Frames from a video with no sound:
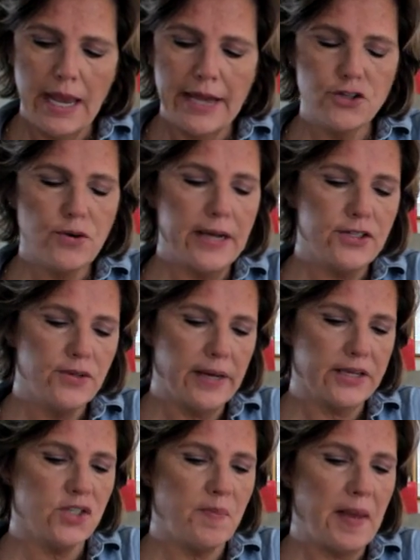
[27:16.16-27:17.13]
And try to
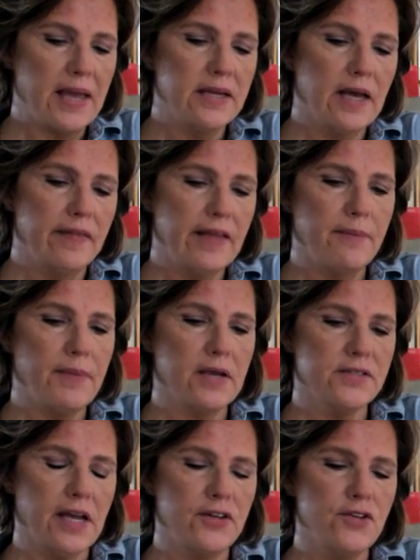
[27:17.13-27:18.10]
expand on that,
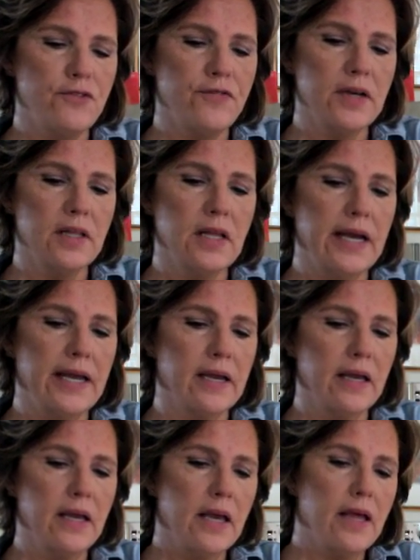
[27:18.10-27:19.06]
because I do feel
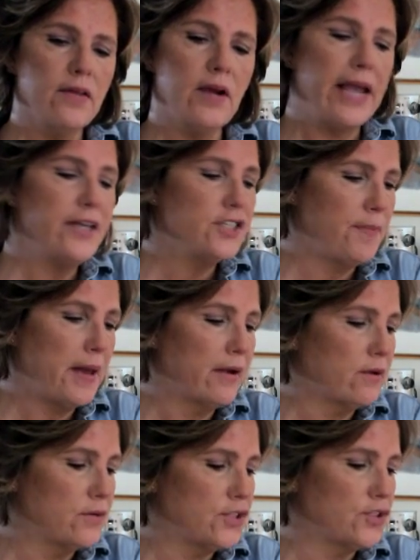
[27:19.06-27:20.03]
like the Ace of
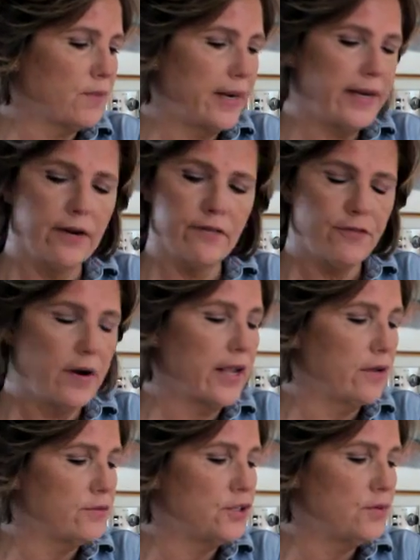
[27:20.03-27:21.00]
Pentacles is right here in front of
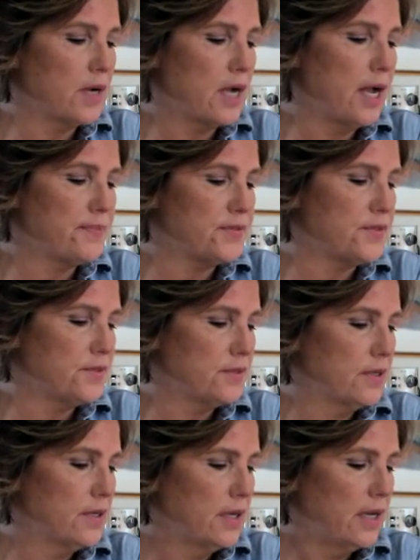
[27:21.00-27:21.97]
you. 2 of Cups
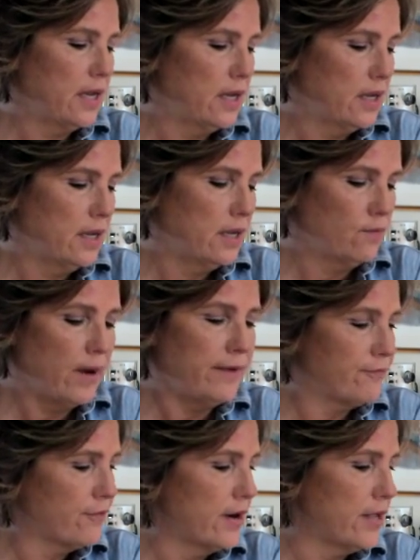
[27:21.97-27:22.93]
right in
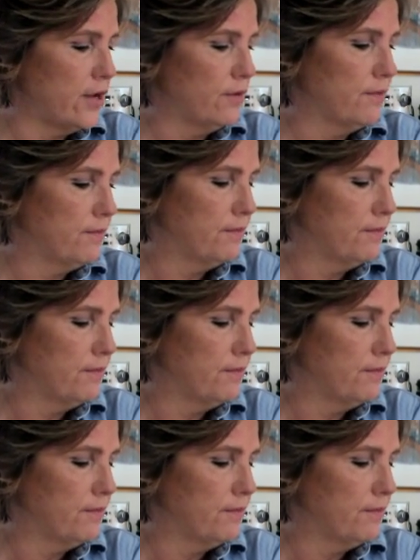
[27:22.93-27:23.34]
front of you.